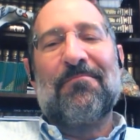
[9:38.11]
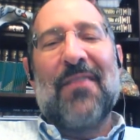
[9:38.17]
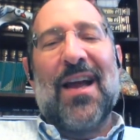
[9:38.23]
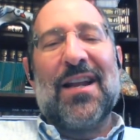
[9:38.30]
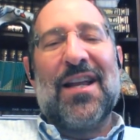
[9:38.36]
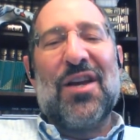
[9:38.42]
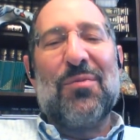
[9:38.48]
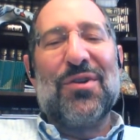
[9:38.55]

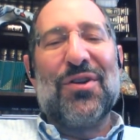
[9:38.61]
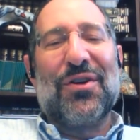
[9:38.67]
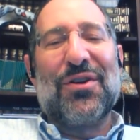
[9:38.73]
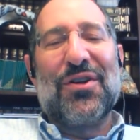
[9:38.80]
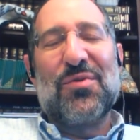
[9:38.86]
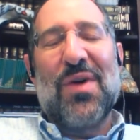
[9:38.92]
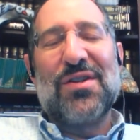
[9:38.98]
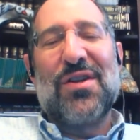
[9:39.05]
and he would look
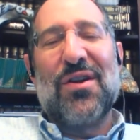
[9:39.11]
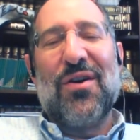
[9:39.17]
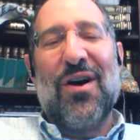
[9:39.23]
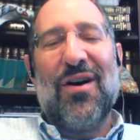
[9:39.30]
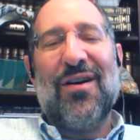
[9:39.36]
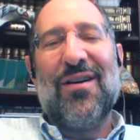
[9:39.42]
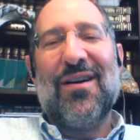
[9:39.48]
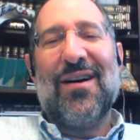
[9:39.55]
at his watch and say,
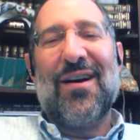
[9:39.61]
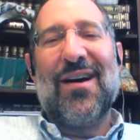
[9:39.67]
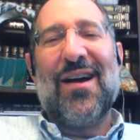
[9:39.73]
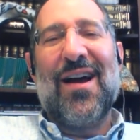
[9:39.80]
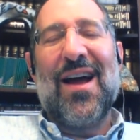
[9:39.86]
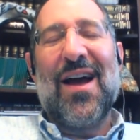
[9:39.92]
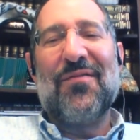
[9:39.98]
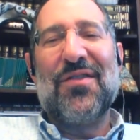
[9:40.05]
"Oh,
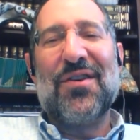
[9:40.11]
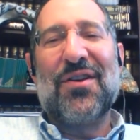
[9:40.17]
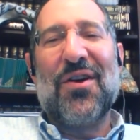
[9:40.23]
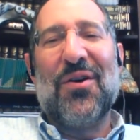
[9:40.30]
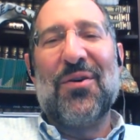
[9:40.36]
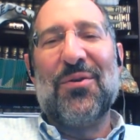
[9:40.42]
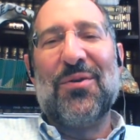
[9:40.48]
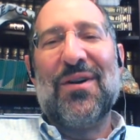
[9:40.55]
I have to
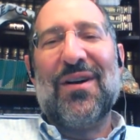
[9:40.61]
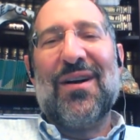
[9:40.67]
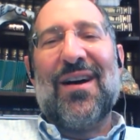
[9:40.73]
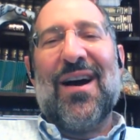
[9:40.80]
go